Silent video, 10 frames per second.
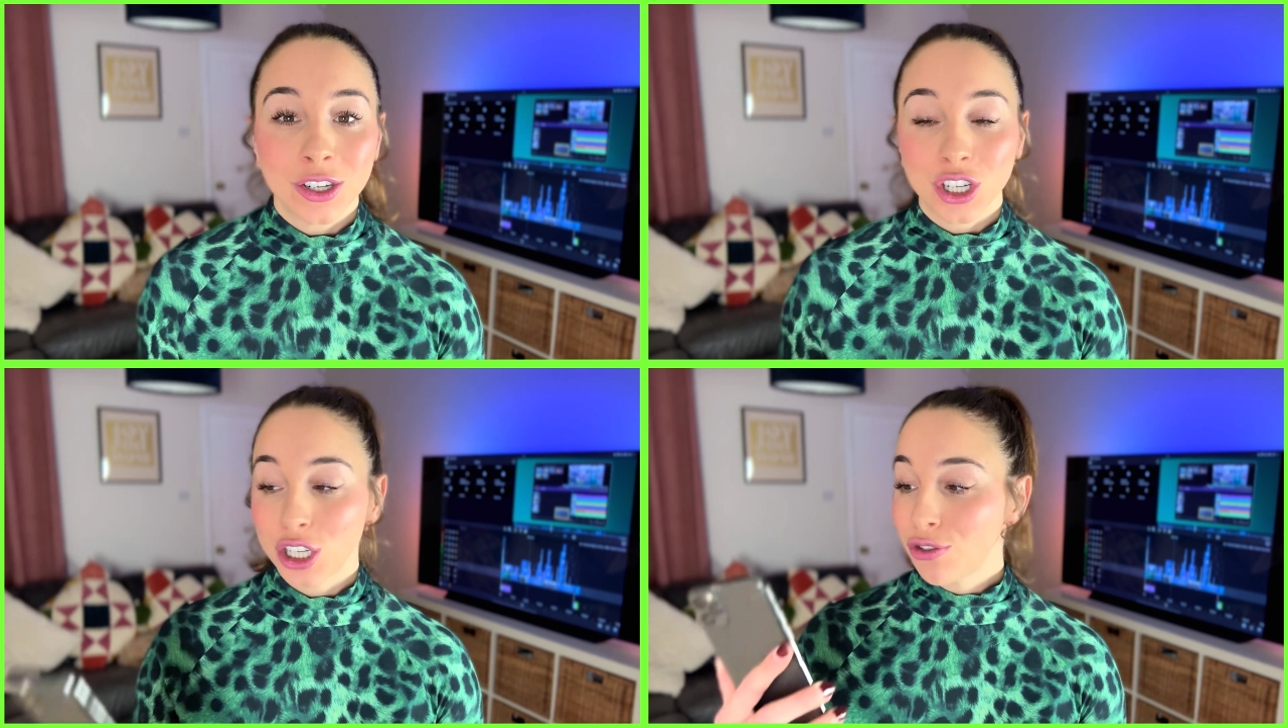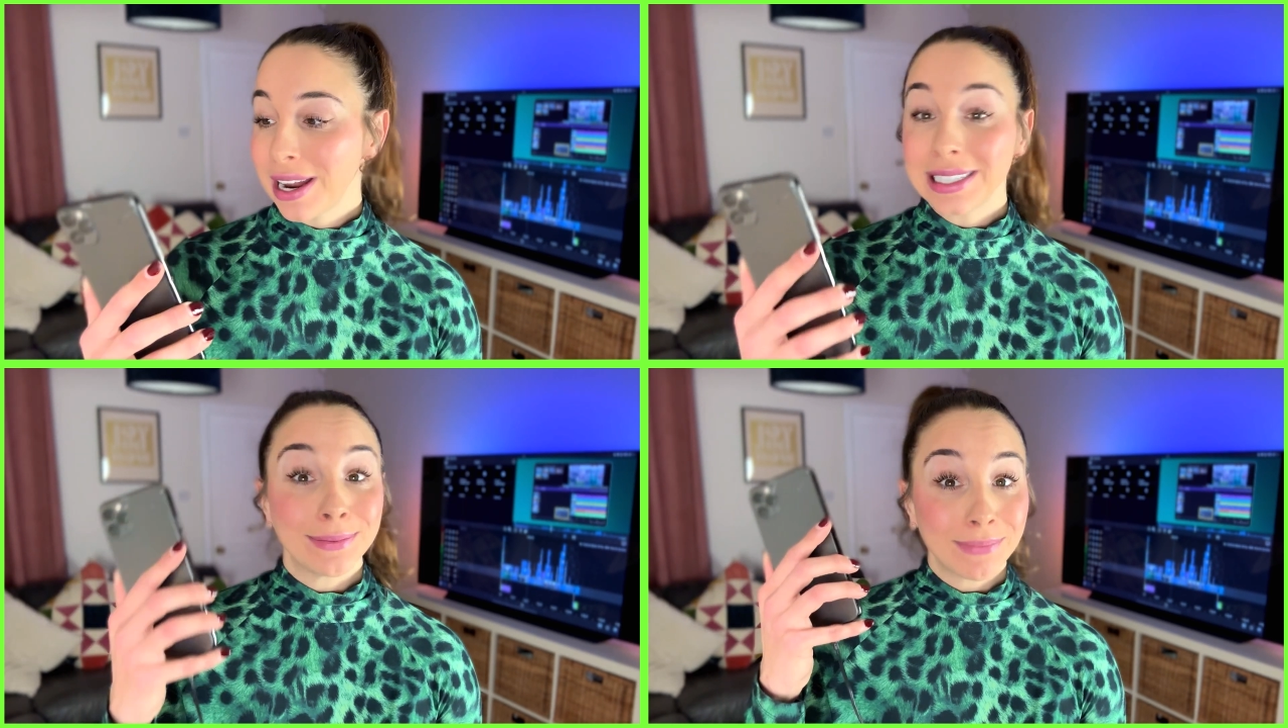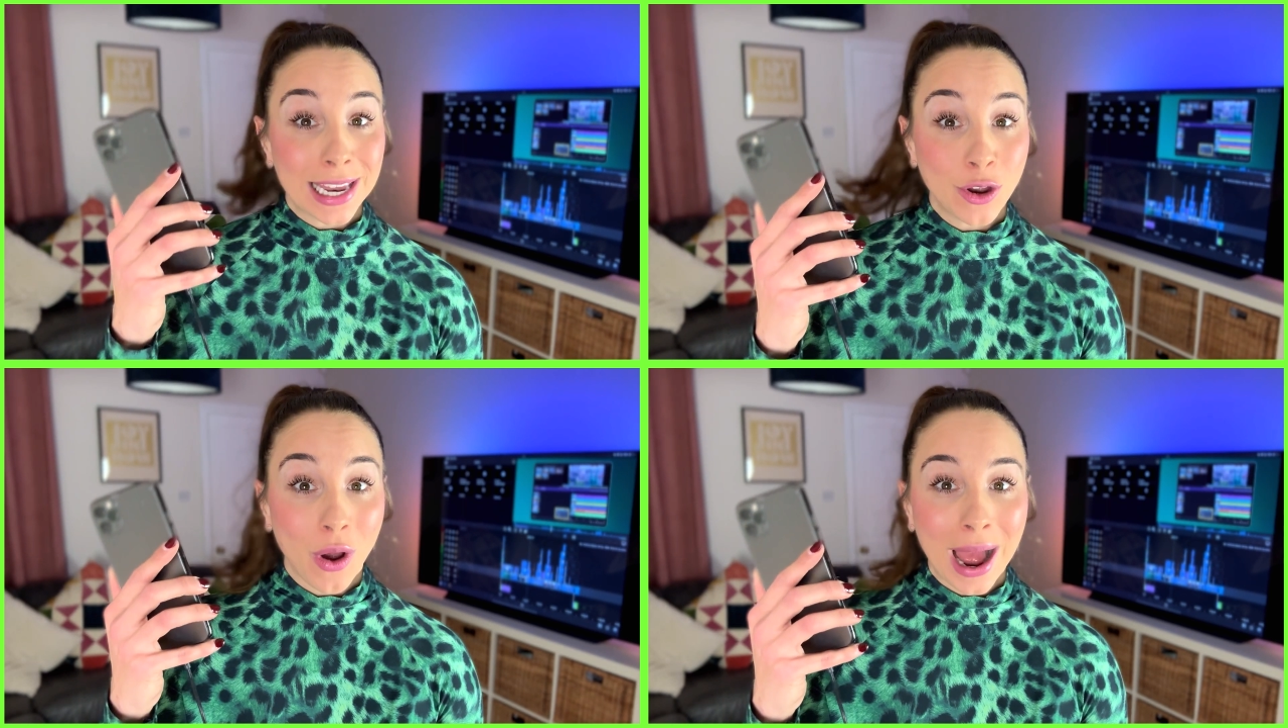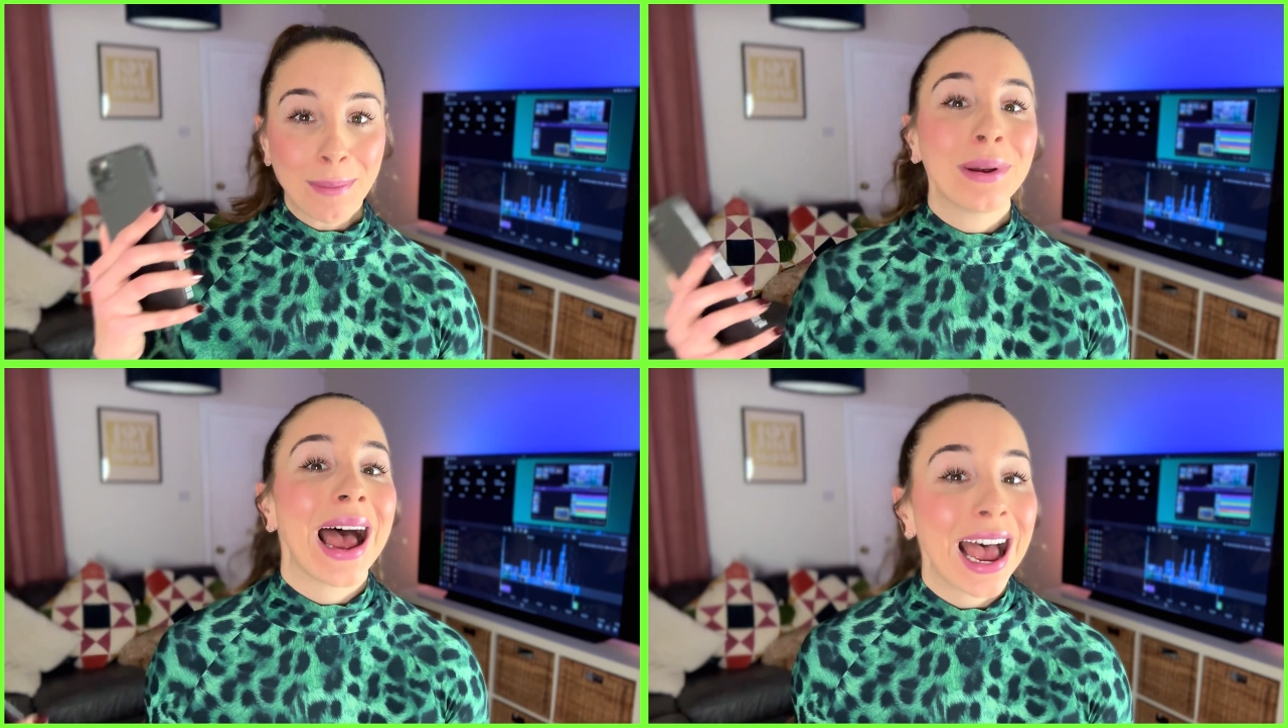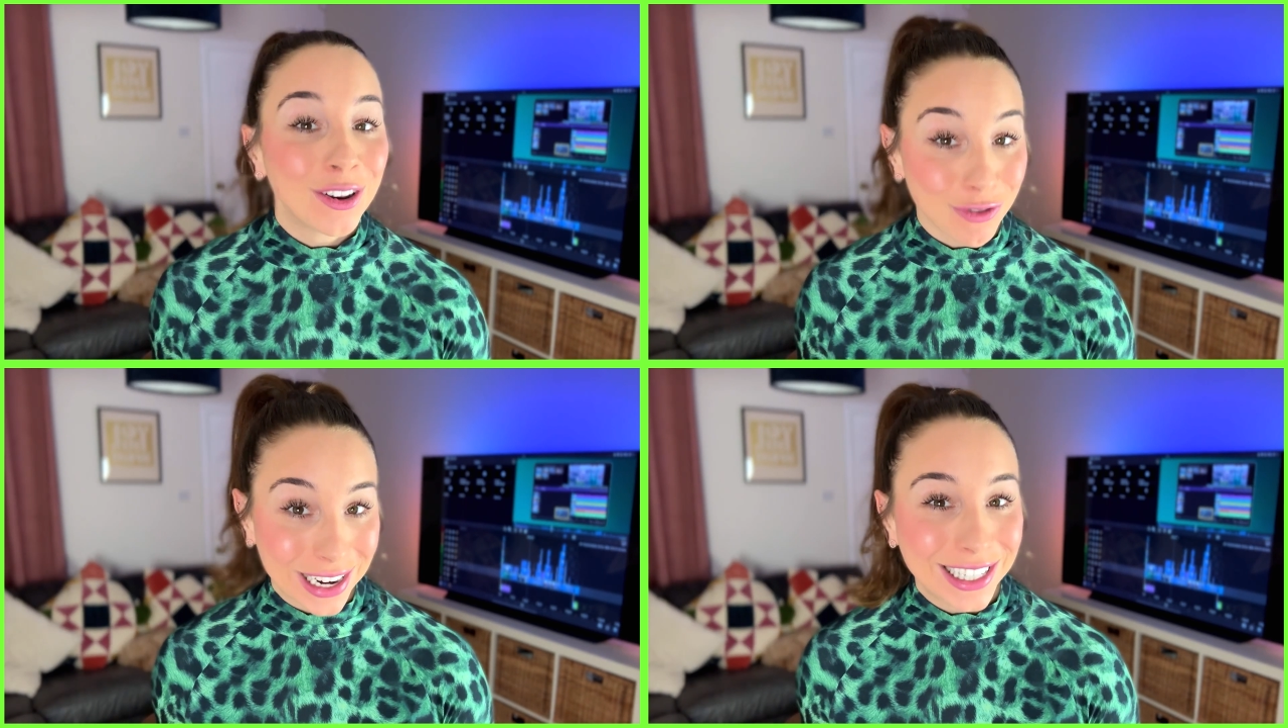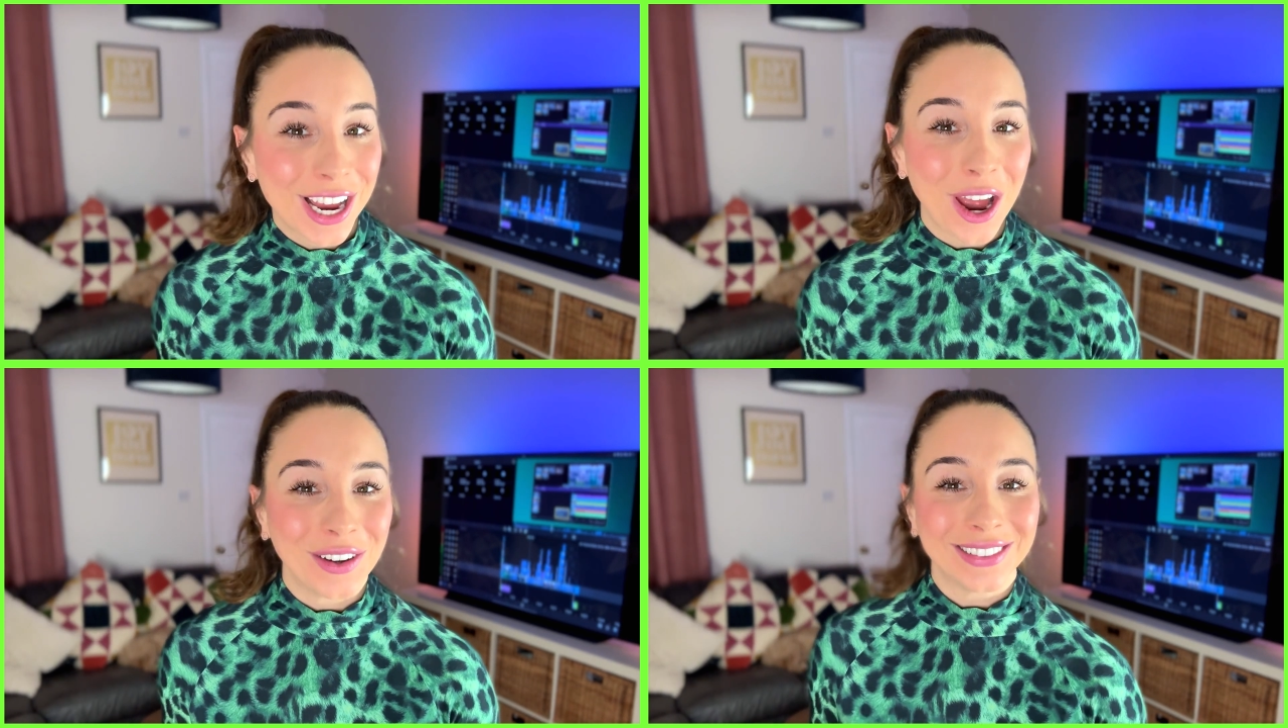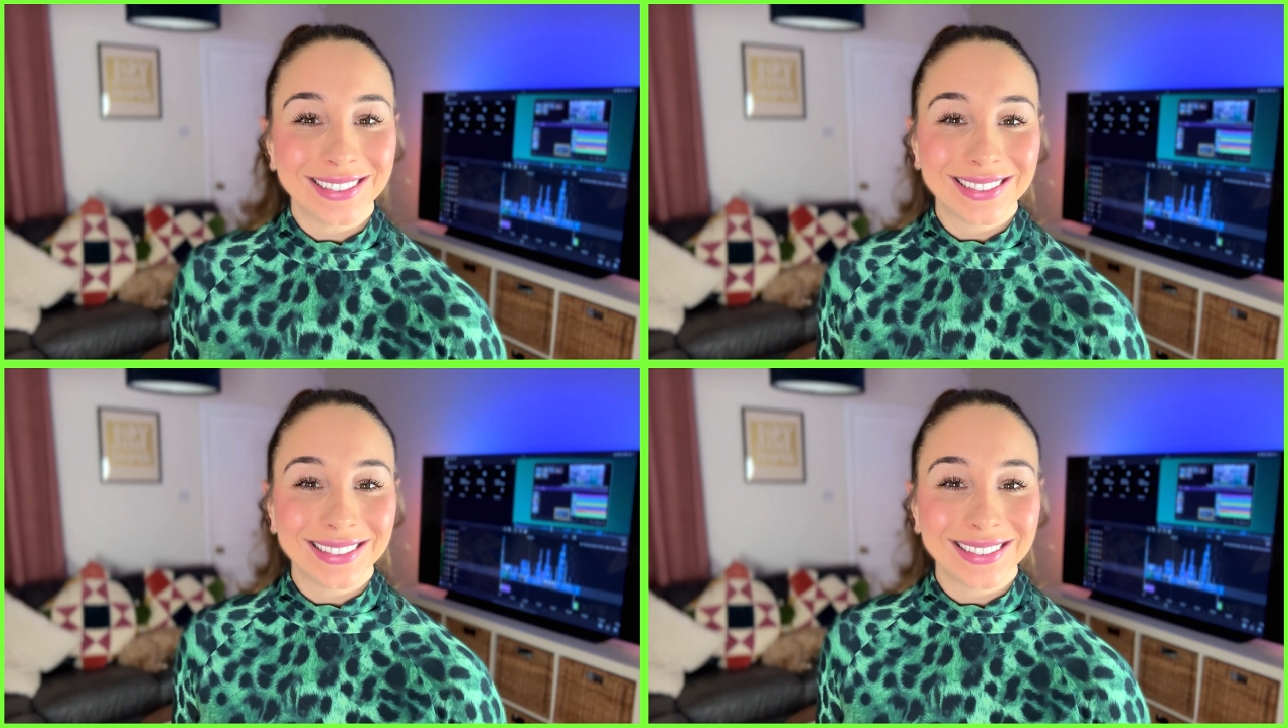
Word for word: just straight in your app and ready to go.